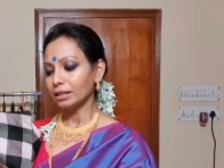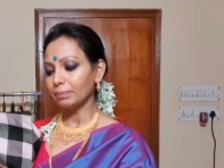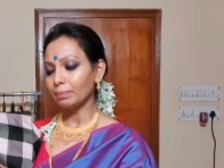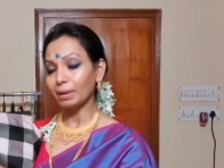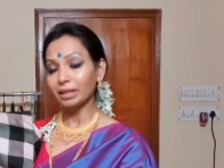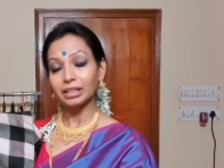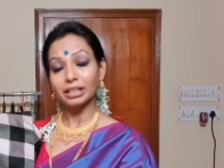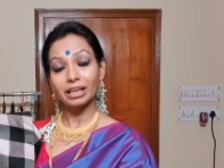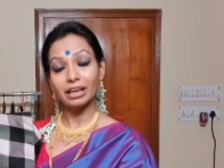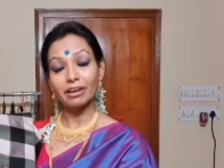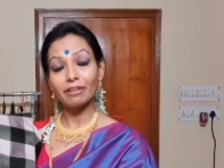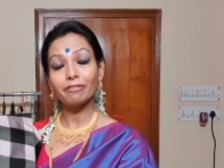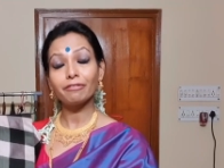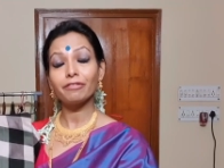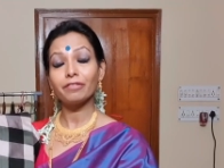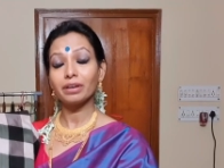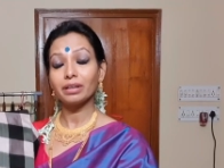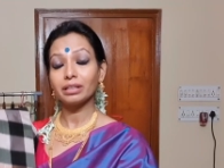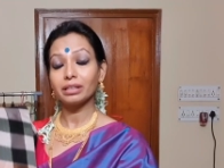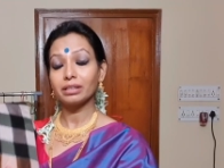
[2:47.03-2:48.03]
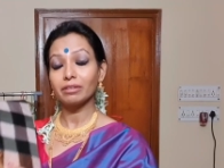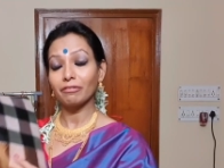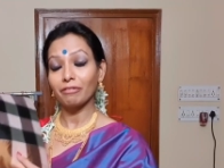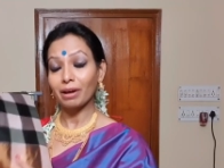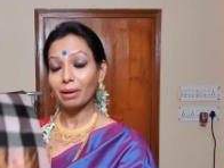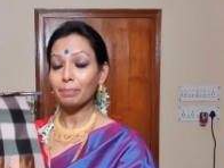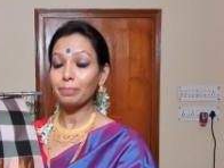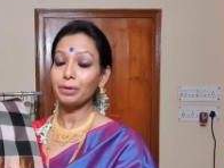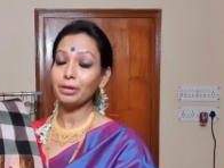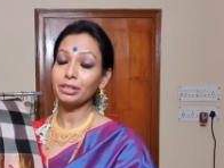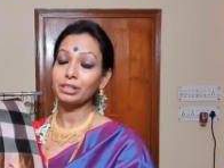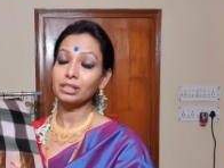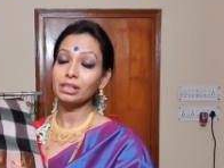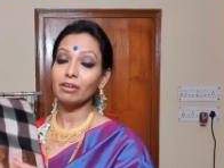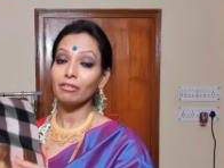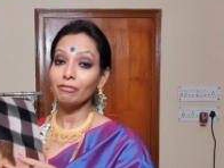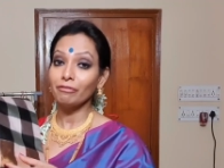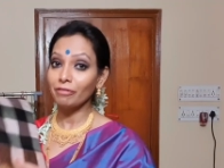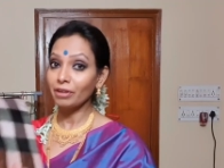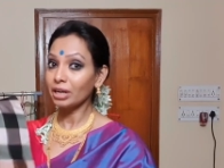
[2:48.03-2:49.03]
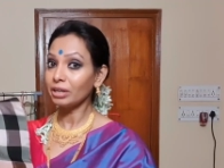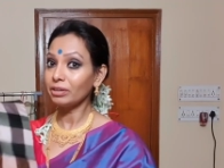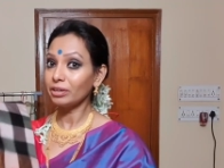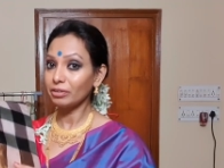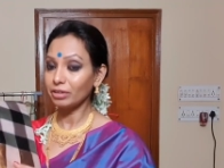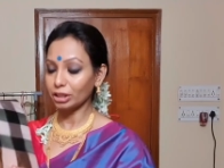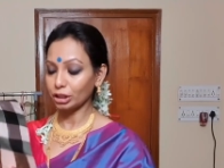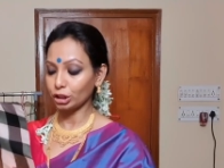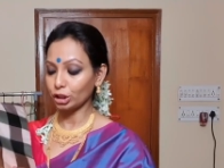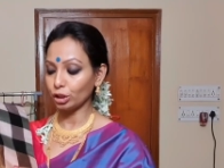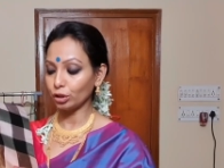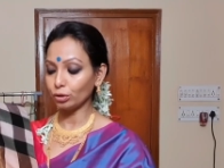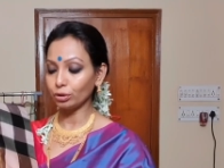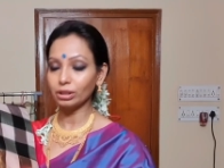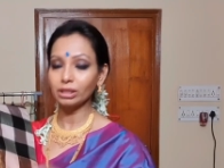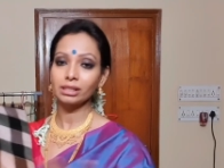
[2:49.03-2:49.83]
but they give the fabrics a very rich look.